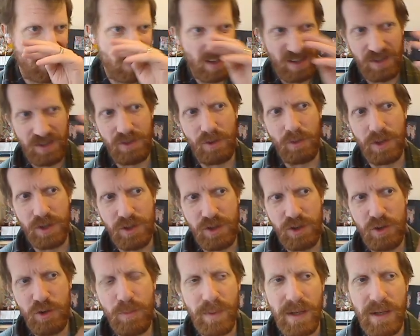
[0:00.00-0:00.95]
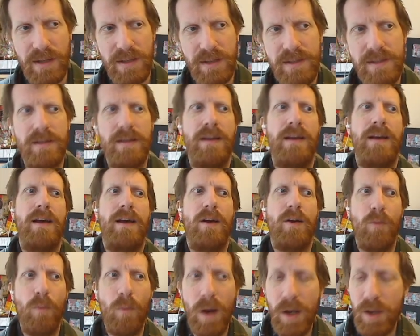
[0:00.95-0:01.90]
So the two piece,
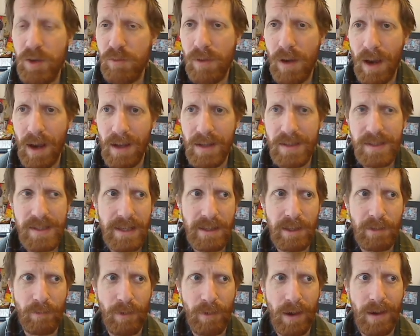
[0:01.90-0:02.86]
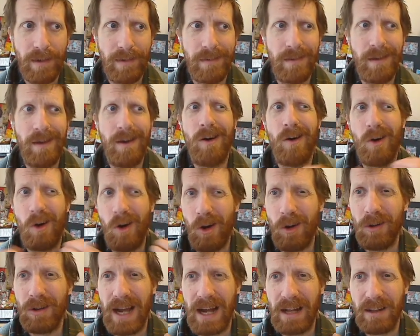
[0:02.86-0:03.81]
when you cast Healing Rain,
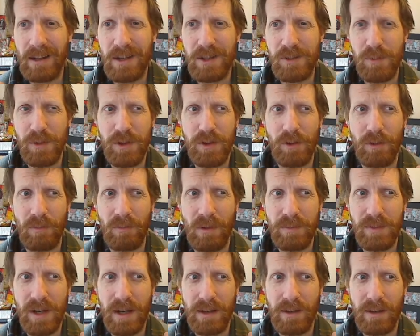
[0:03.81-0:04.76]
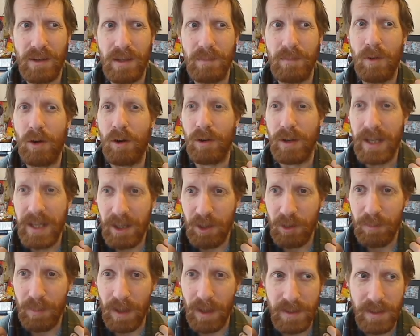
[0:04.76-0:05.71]
all allies with your Riptide on them are
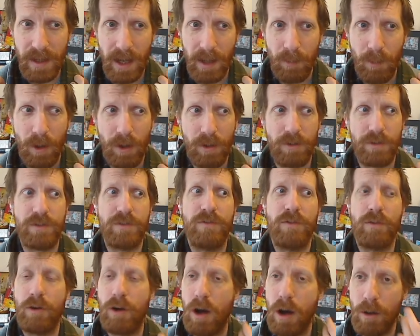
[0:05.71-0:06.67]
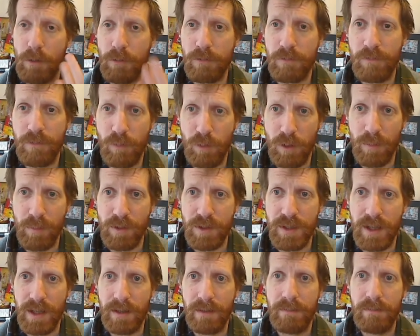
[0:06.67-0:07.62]
healed by Tide Waters for
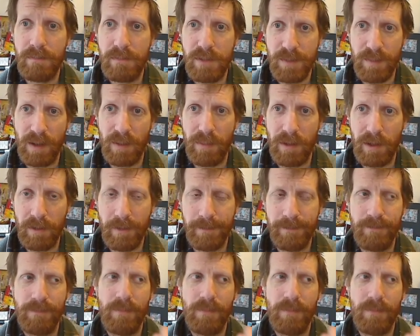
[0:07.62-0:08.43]
140% spell power.